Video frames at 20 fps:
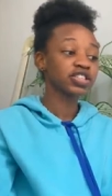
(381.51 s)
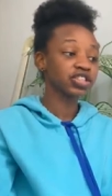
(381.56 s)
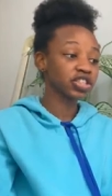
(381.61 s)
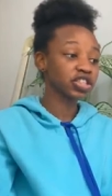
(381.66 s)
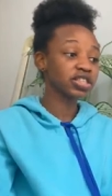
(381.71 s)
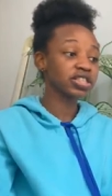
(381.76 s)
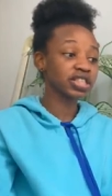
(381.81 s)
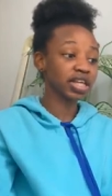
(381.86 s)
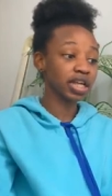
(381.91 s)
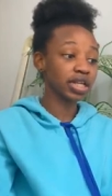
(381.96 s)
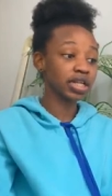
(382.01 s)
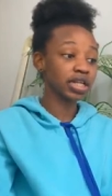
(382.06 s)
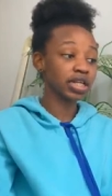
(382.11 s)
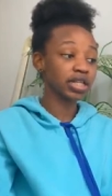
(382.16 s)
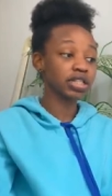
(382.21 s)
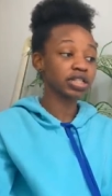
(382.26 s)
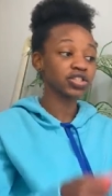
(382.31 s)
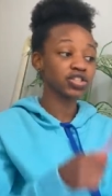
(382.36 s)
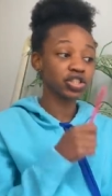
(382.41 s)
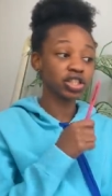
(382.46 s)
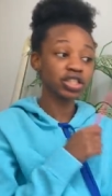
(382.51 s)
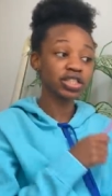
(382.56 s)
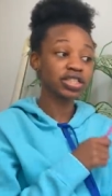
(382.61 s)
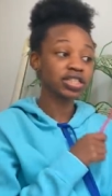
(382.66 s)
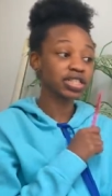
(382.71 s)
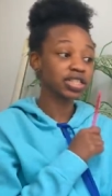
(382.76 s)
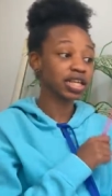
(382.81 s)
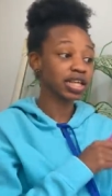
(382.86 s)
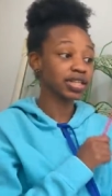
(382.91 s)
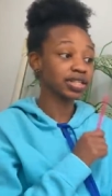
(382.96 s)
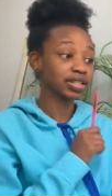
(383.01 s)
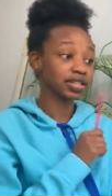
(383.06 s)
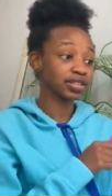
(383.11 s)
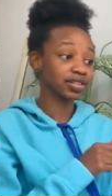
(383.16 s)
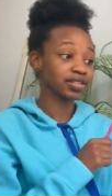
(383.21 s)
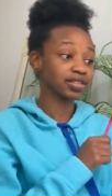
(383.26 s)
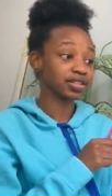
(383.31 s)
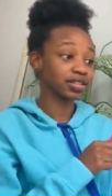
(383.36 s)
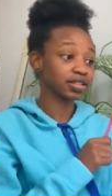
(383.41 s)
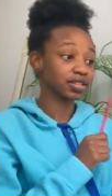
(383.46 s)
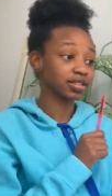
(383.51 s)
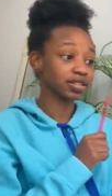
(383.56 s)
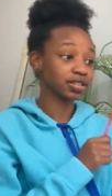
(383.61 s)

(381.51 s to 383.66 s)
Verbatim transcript: She said it. She said it.